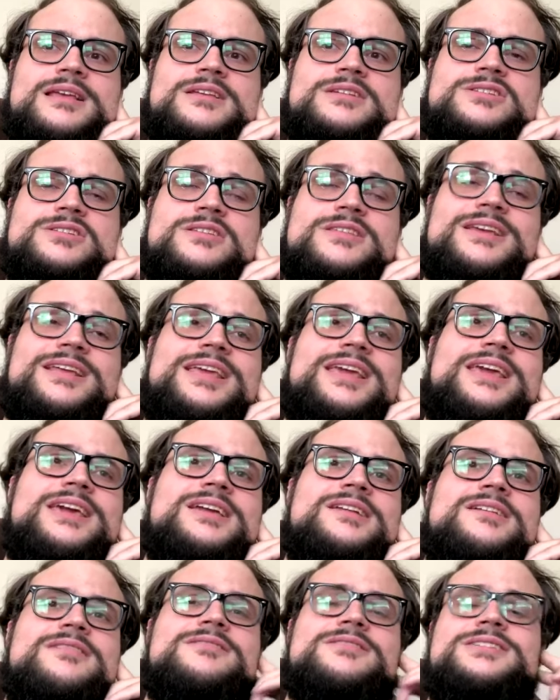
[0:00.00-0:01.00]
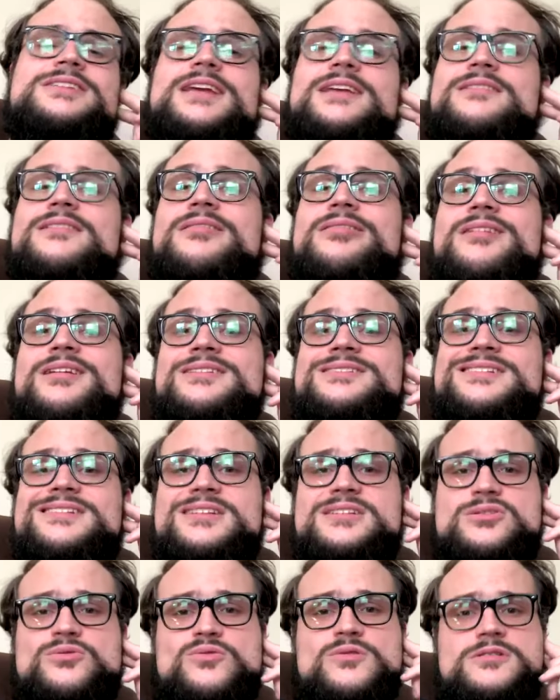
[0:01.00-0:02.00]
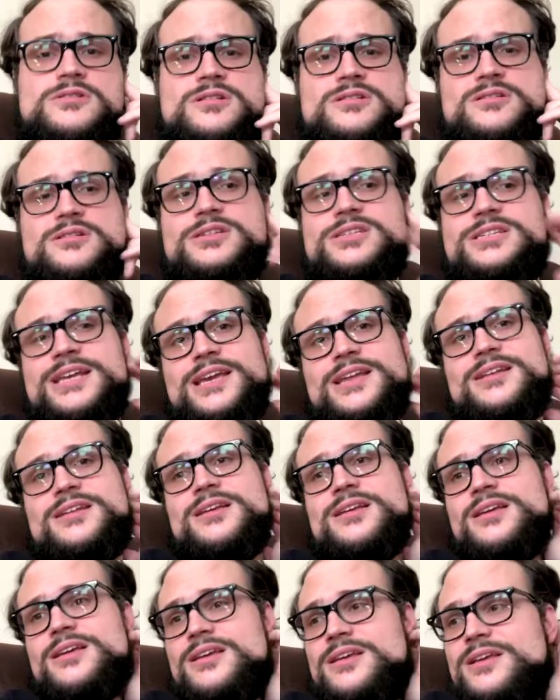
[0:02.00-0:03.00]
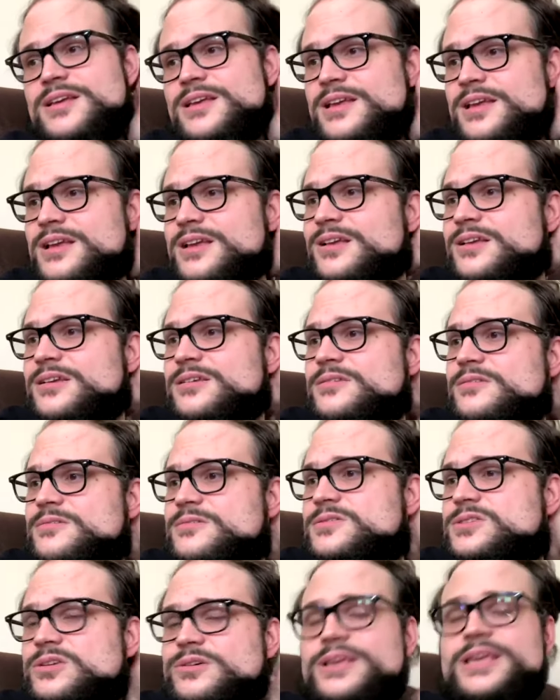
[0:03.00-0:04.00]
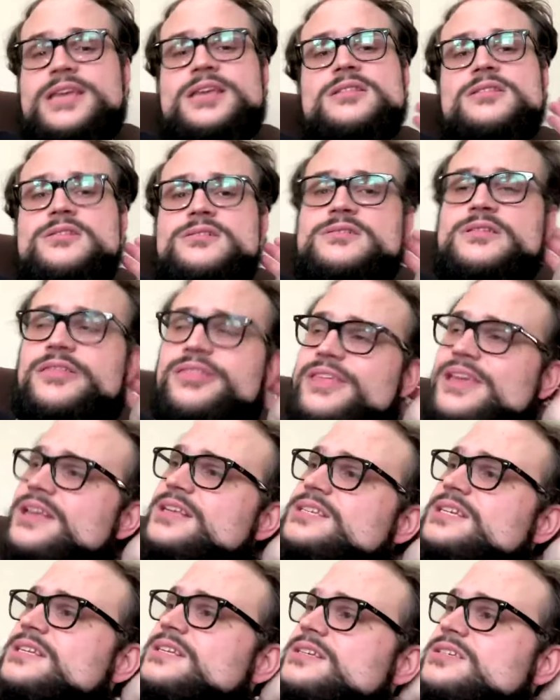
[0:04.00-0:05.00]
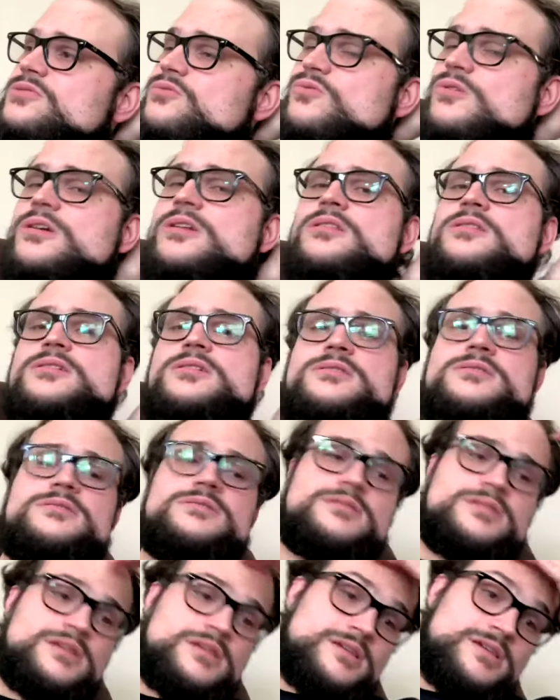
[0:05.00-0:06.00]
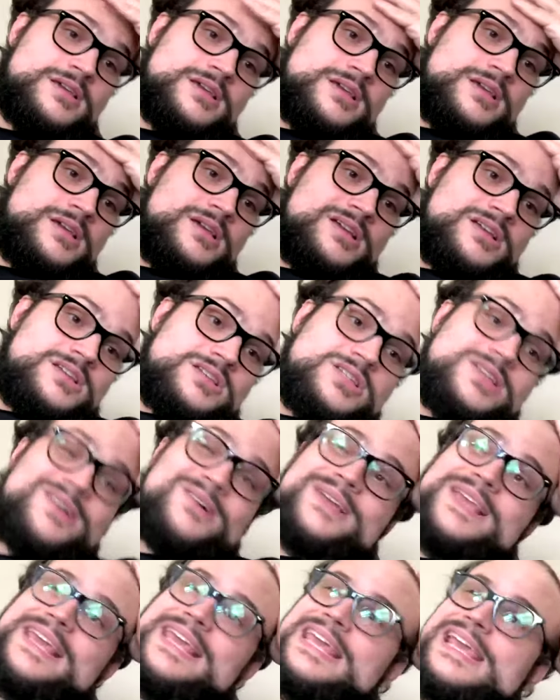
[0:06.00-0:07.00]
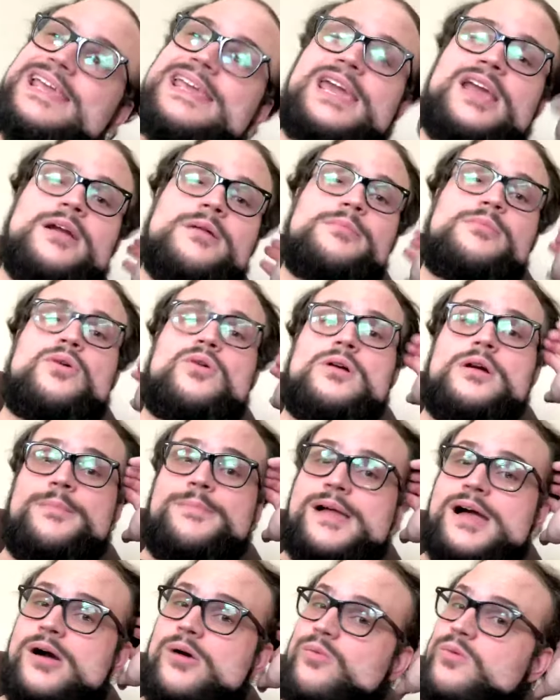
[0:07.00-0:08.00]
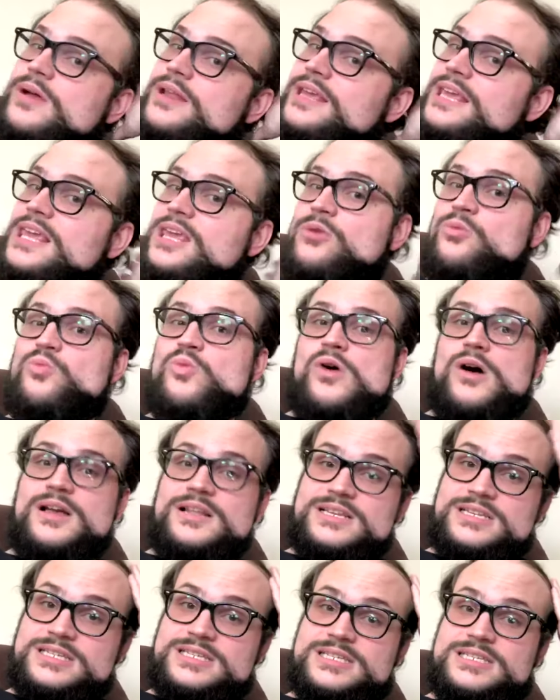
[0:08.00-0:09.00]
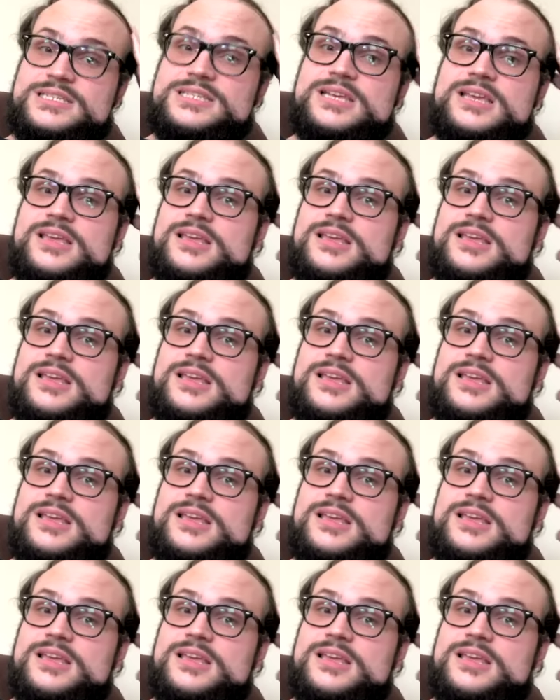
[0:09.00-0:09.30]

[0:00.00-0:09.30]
So that he can understand the things he doesn't want to understand. So he can learn the things he doesn't want to learn. So he can care more about what he wants